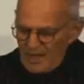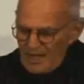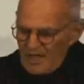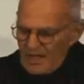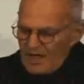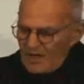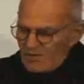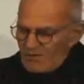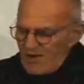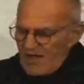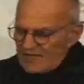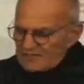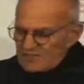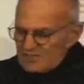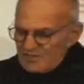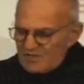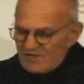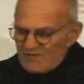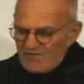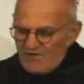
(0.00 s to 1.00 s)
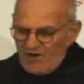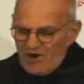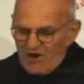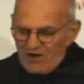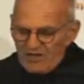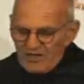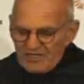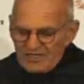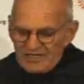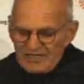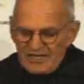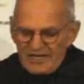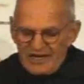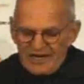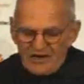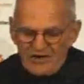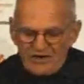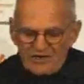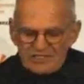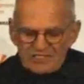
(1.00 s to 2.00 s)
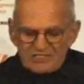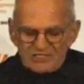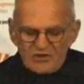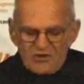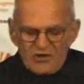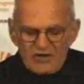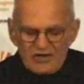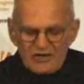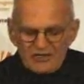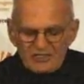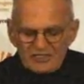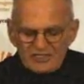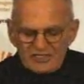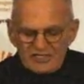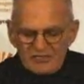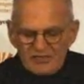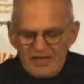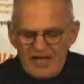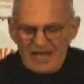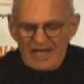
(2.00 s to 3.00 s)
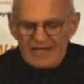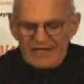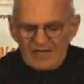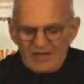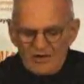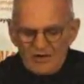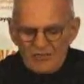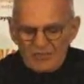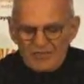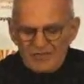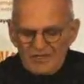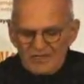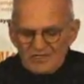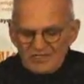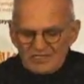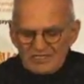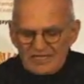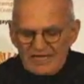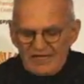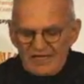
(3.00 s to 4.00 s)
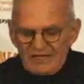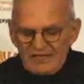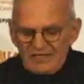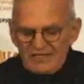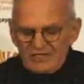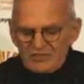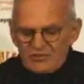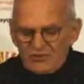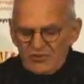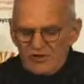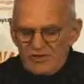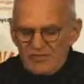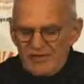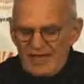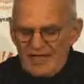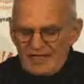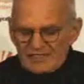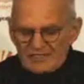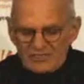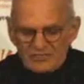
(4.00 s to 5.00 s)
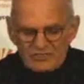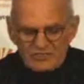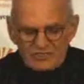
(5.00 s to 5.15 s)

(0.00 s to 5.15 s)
Roger McFarlane, Eric Sawyer, Jim Igo, Peter Staley, Troy Masters,